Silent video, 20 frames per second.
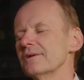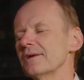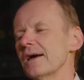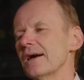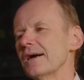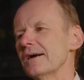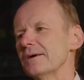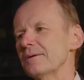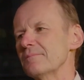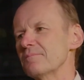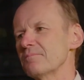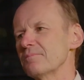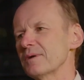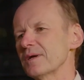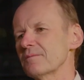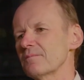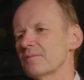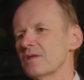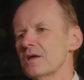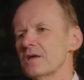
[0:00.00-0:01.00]

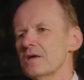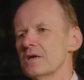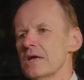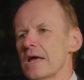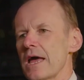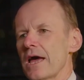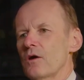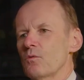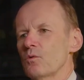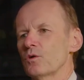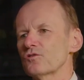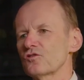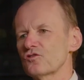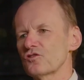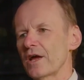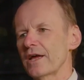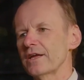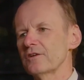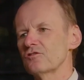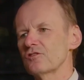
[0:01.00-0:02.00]
But our world's
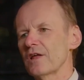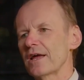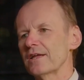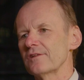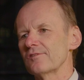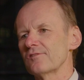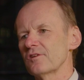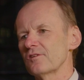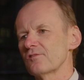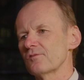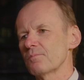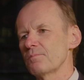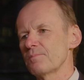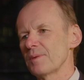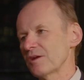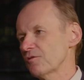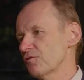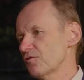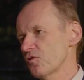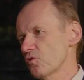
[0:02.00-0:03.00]
changed. ANZ's
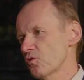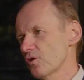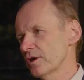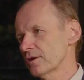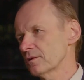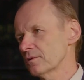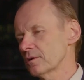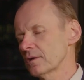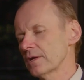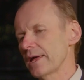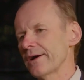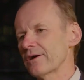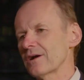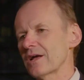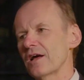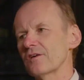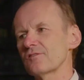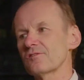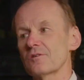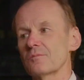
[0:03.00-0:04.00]
better for it. Our
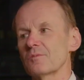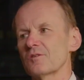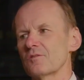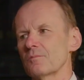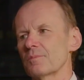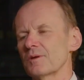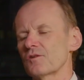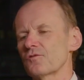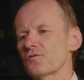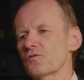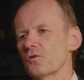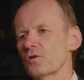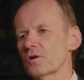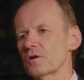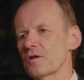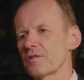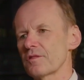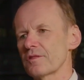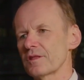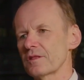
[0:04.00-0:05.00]
customers are better for it. And
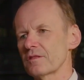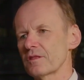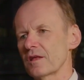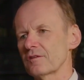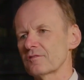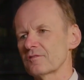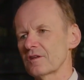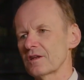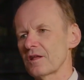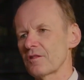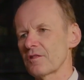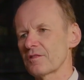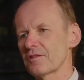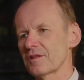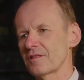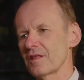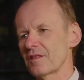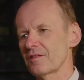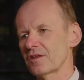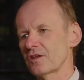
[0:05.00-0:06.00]
I think that's another
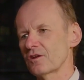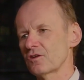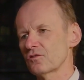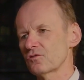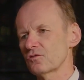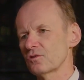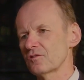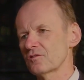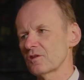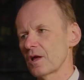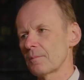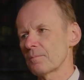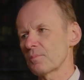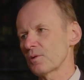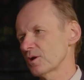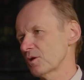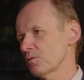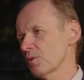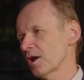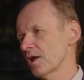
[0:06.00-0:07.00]
thing that the industry's done
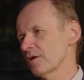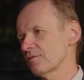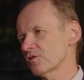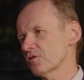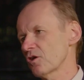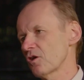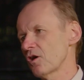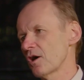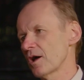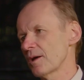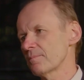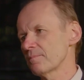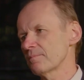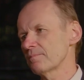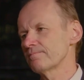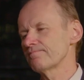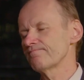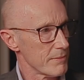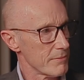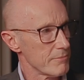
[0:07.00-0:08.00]
pretty well over time.
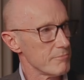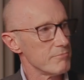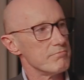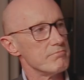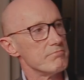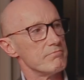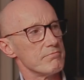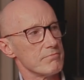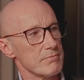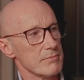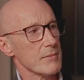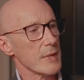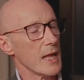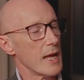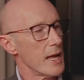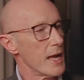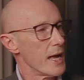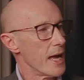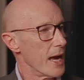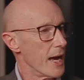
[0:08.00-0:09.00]

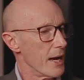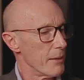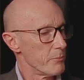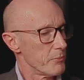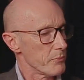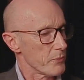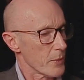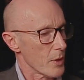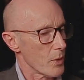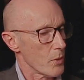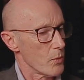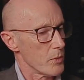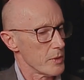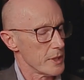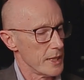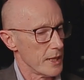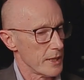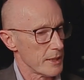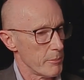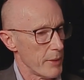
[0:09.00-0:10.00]

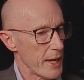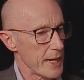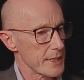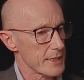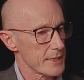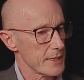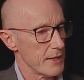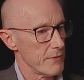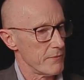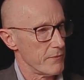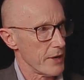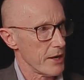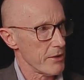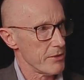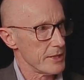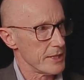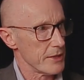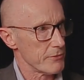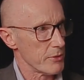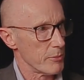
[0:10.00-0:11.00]
The bank's in a
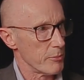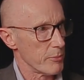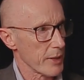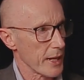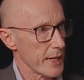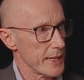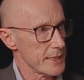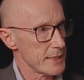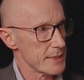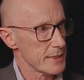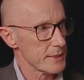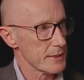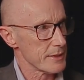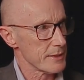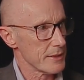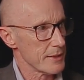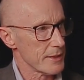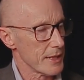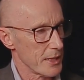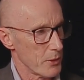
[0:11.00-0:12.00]
very different place
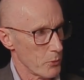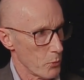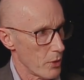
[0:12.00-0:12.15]
than it